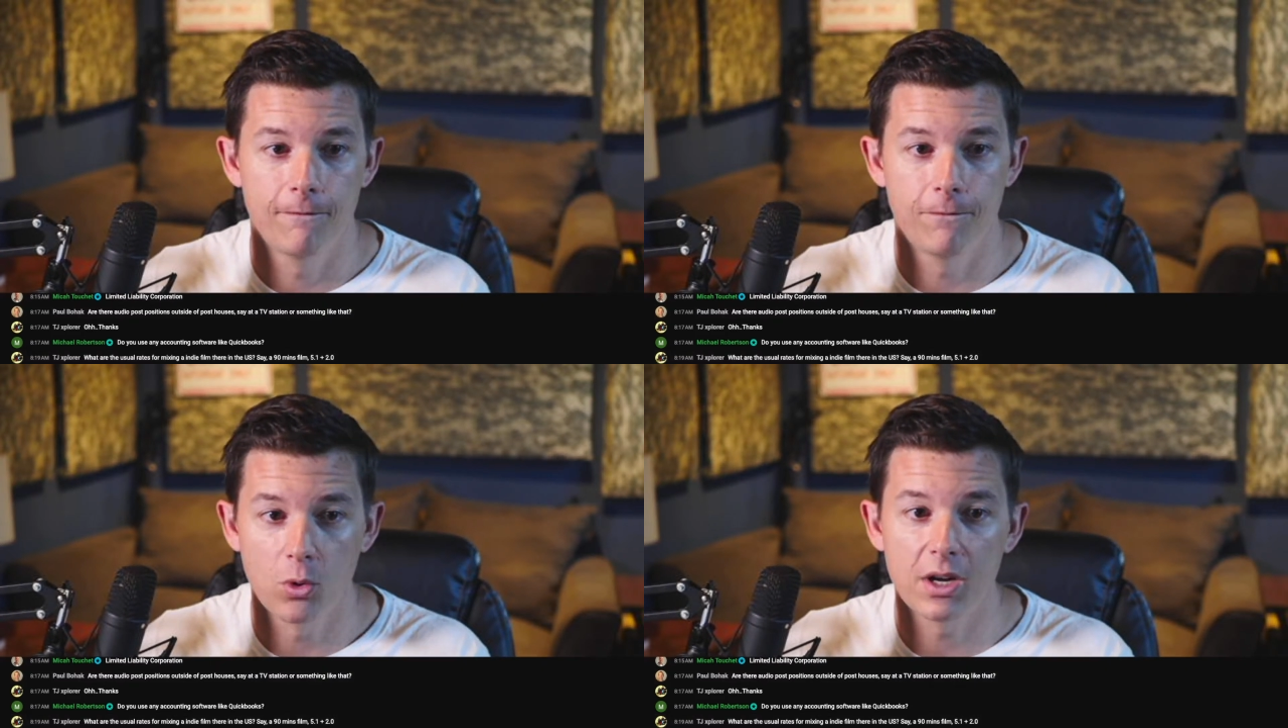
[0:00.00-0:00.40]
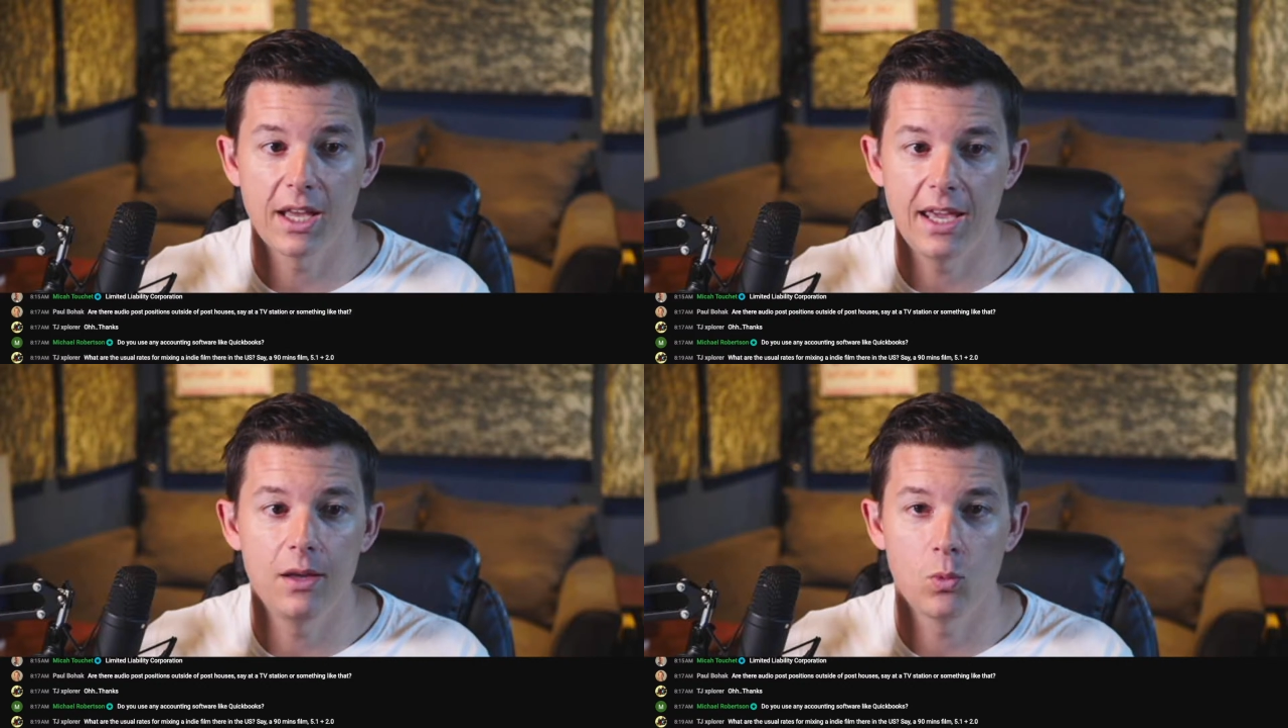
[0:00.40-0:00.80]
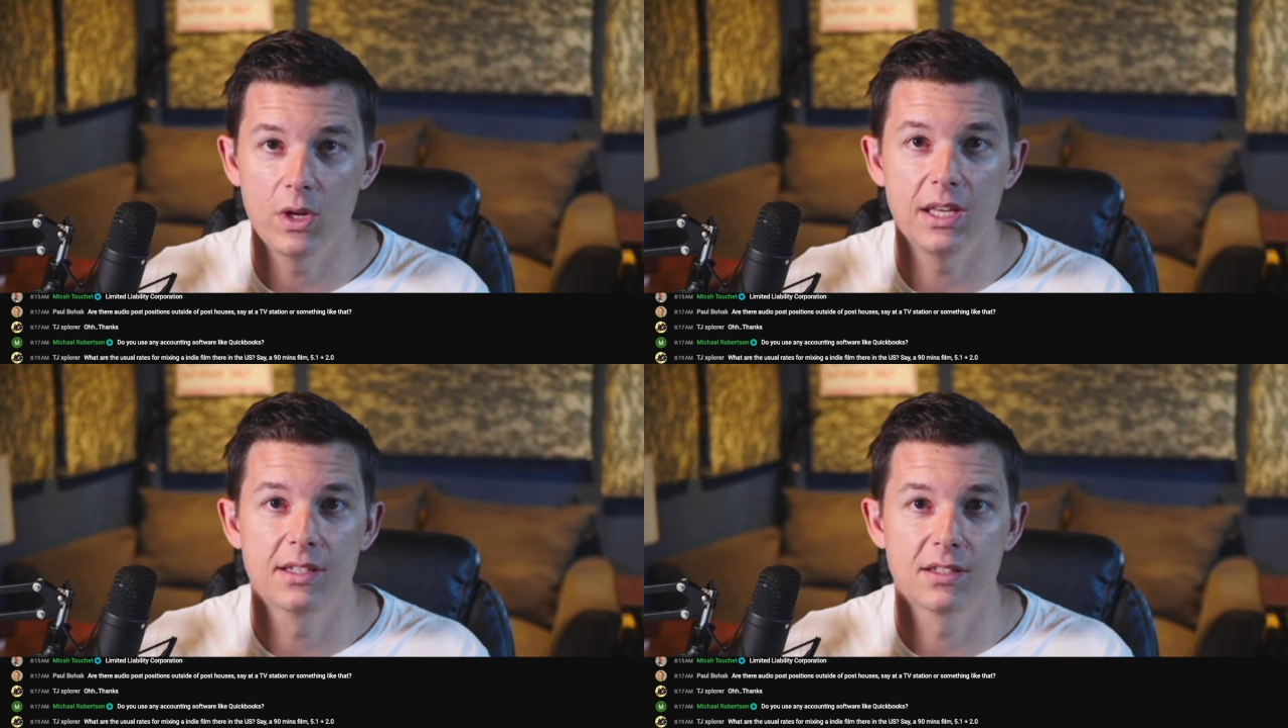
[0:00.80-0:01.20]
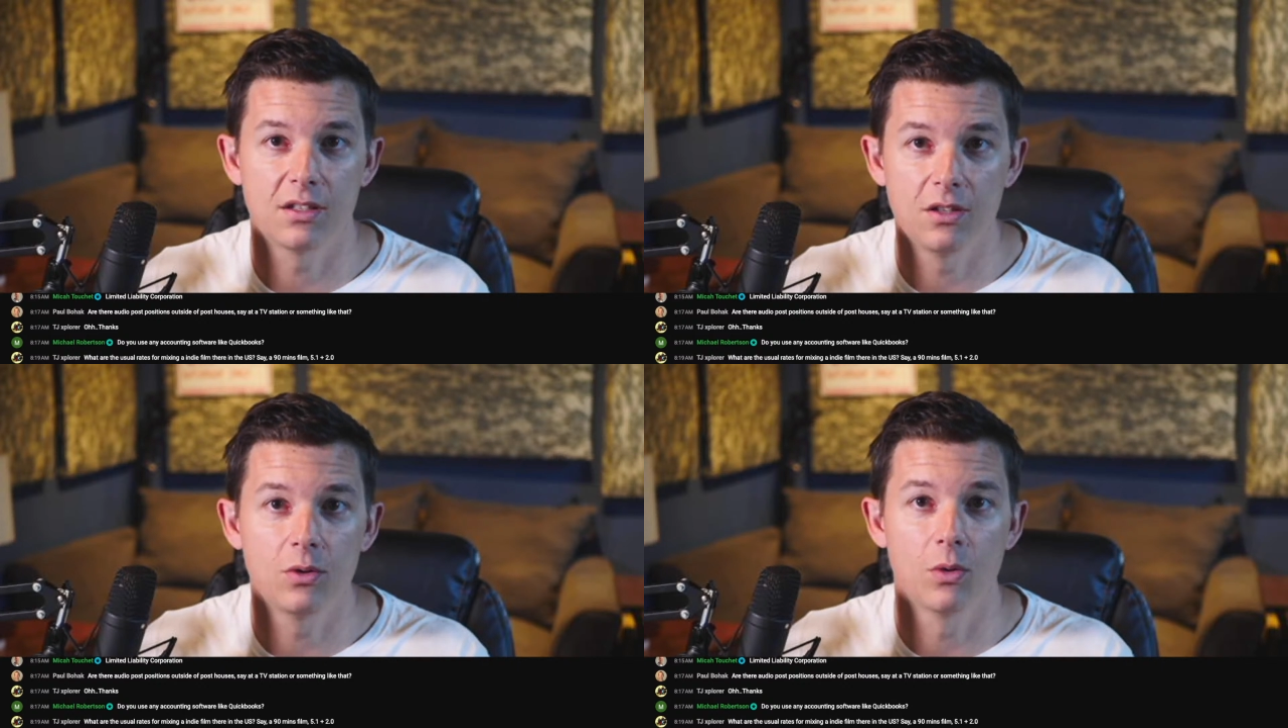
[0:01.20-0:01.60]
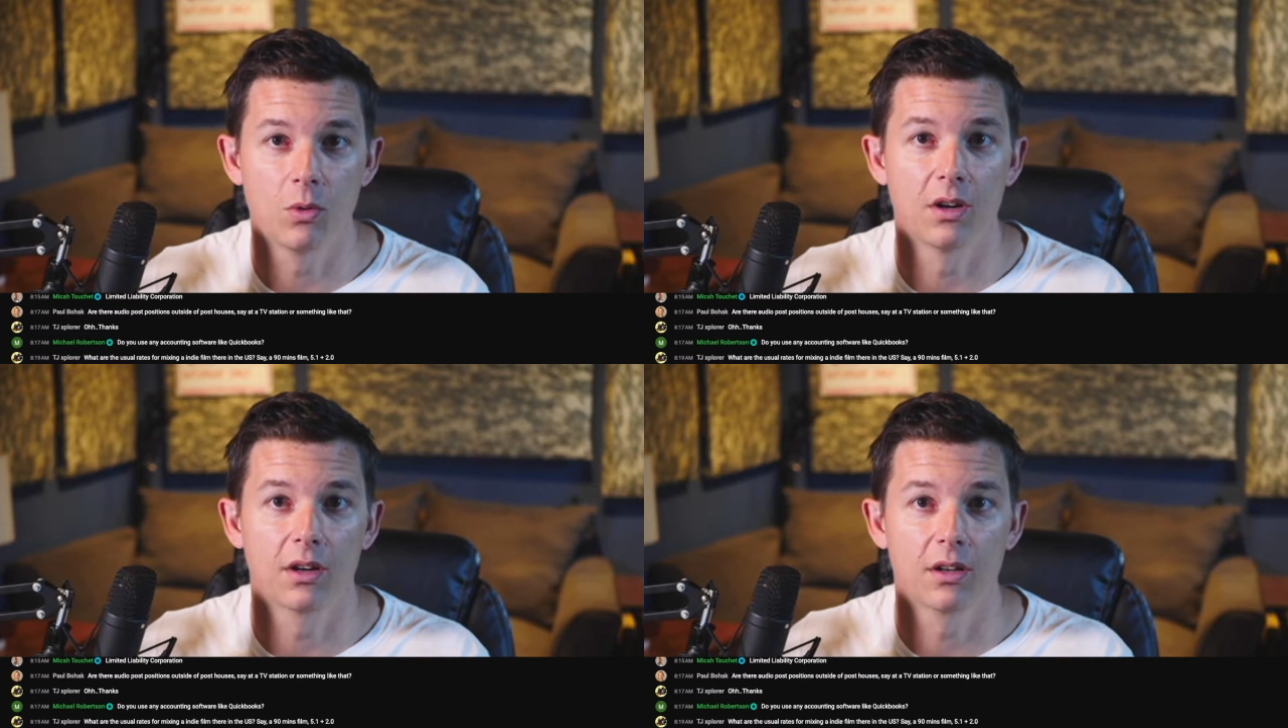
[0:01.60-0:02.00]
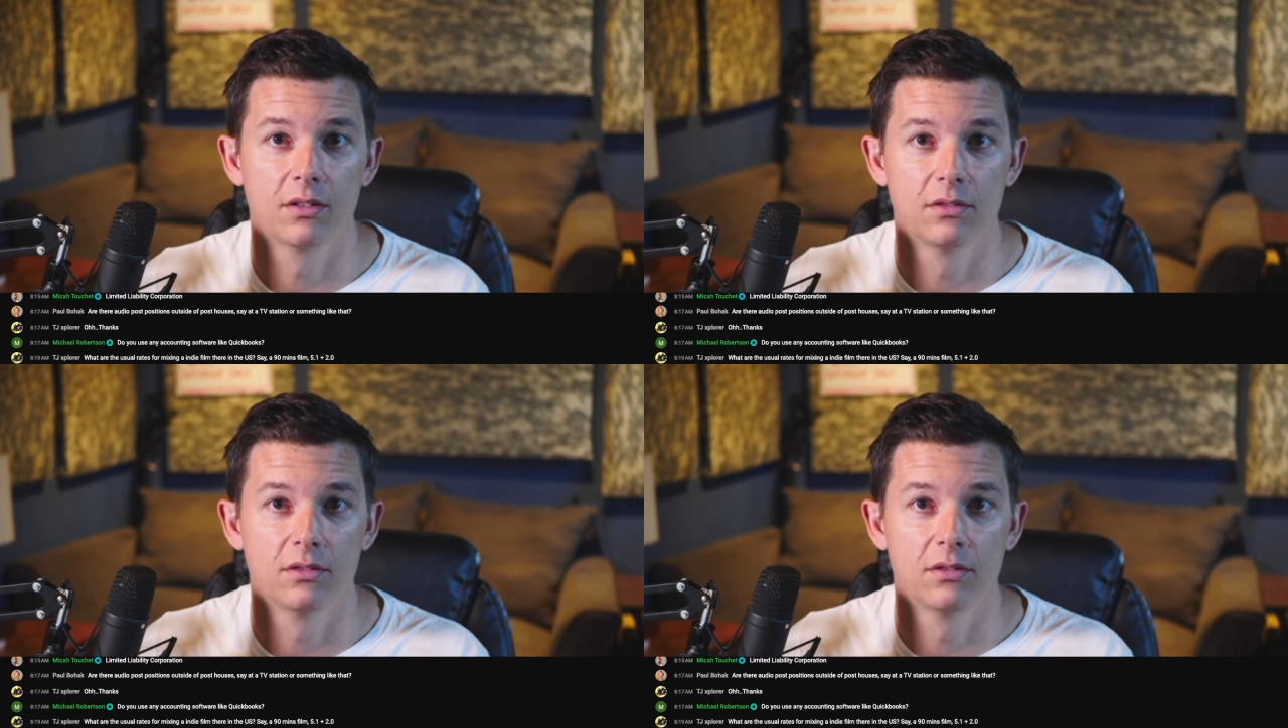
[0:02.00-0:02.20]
4 to 8 weeks to do the work.